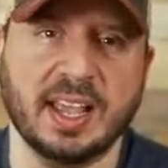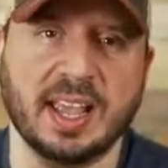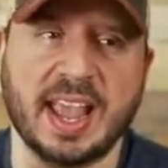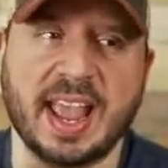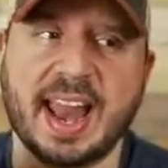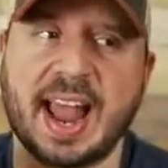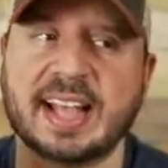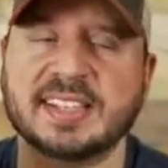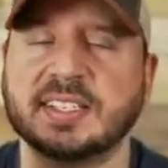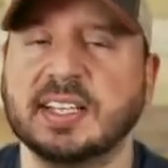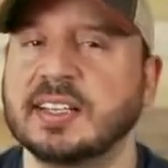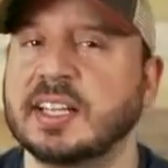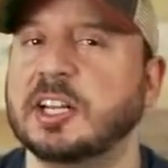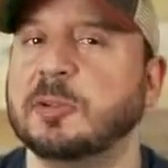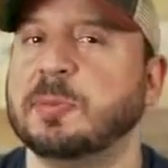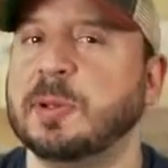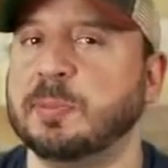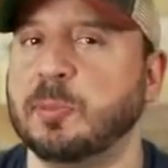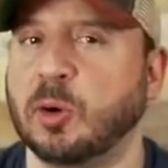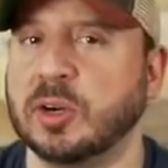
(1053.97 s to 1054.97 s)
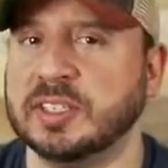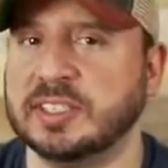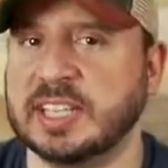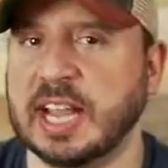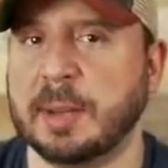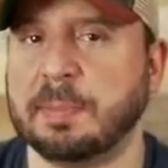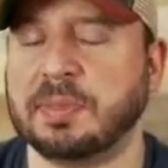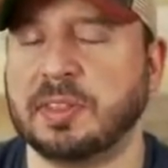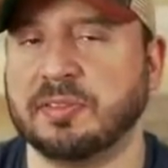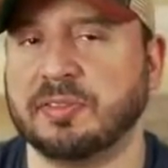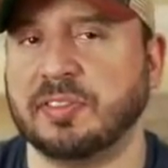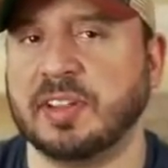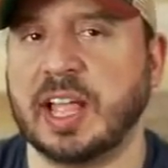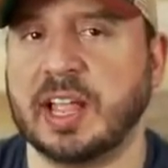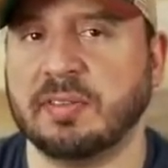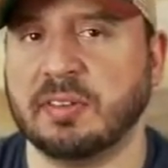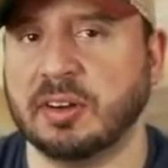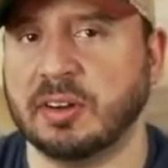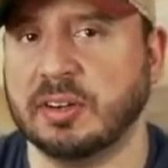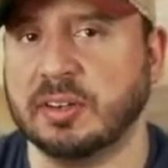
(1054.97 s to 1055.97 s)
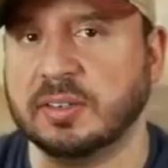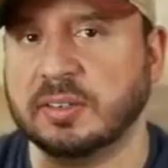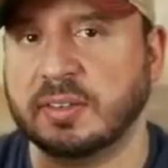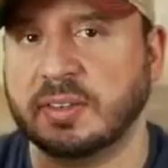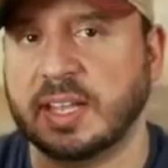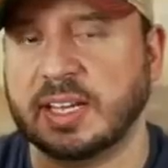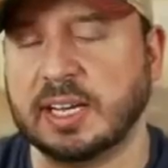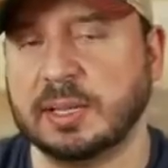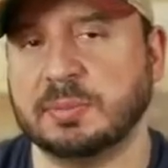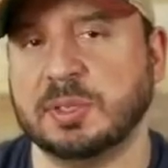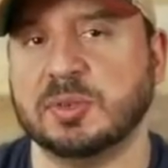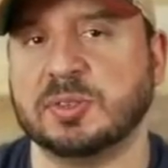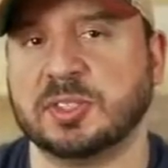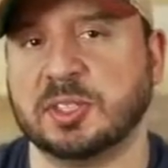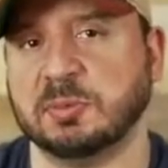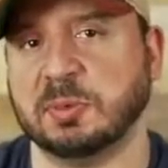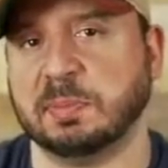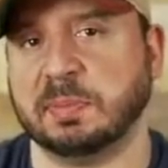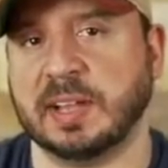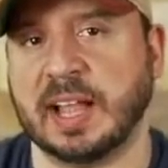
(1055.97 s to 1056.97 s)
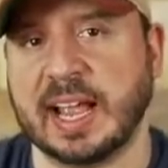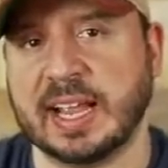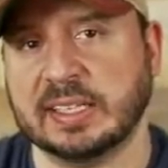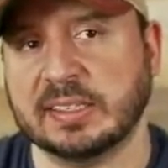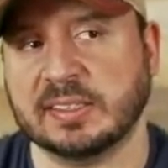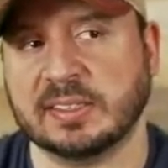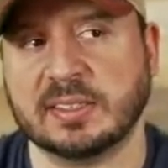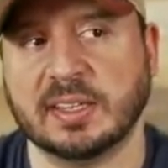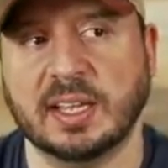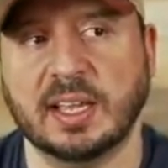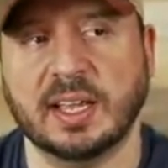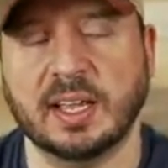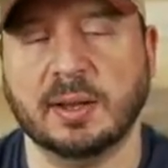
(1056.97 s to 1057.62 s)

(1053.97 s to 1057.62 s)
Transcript: It has a little bit more depth of flavor than I'm used to with blends.